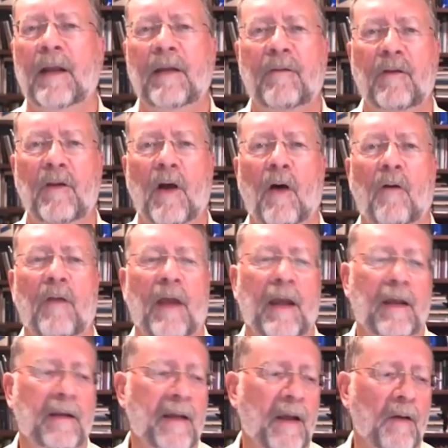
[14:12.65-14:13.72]
Even though
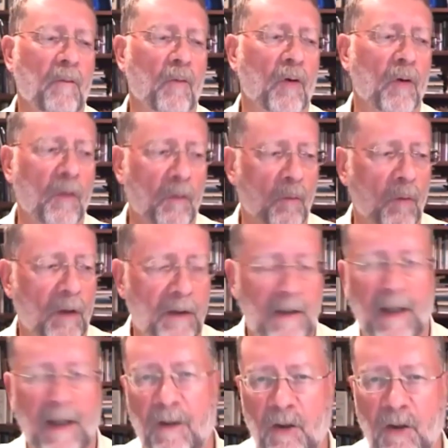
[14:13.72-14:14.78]
they were what
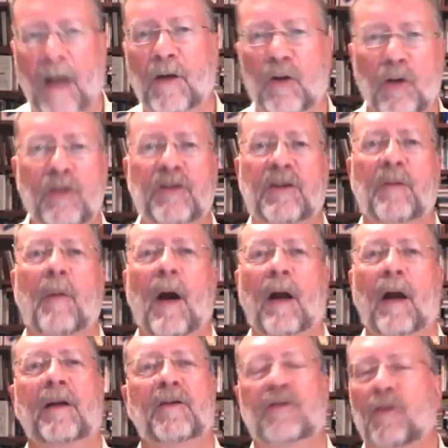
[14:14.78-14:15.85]
got goods to
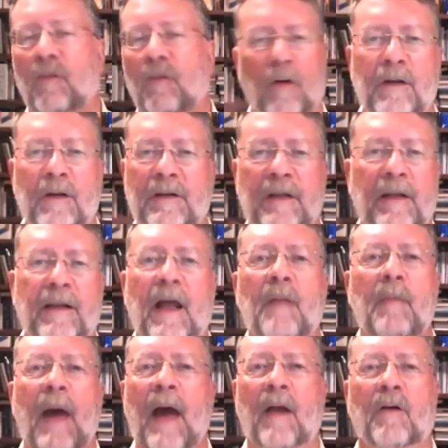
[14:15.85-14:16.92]
market and so forth. He said, doesn't
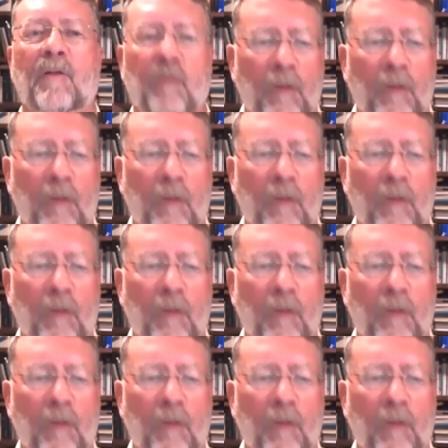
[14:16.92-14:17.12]
matter.